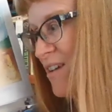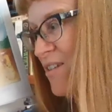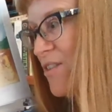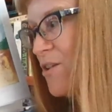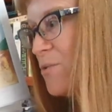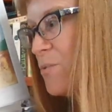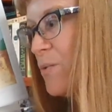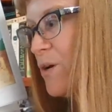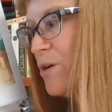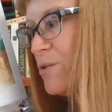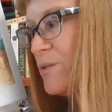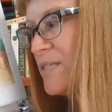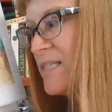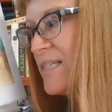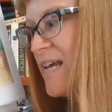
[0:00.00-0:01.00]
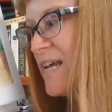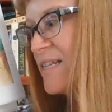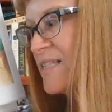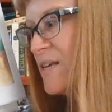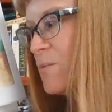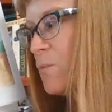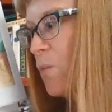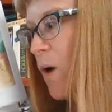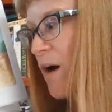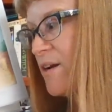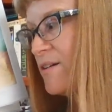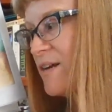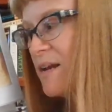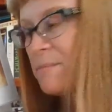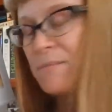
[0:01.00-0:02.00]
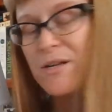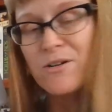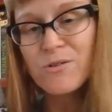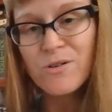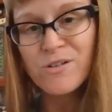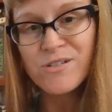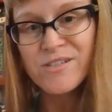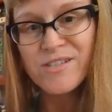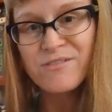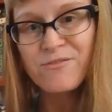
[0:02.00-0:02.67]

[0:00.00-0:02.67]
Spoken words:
The root takes in water and minerals